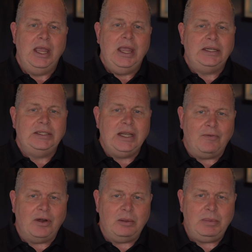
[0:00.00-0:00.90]
It's
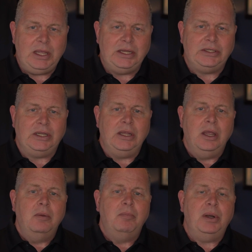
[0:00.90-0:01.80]
never going to be easy,
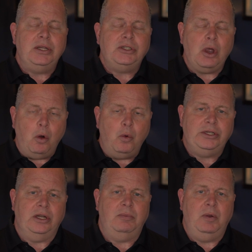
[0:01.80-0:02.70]
but it's always
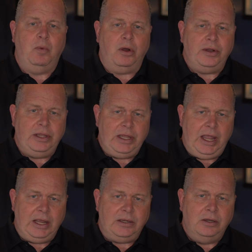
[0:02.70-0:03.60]
going to be worth it in the
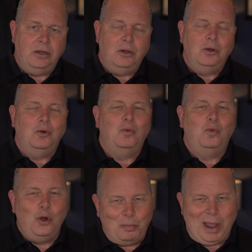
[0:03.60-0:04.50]
end.
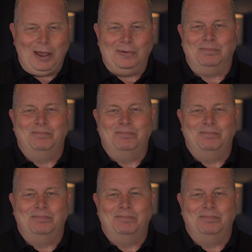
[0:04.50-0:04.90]
Rootbound,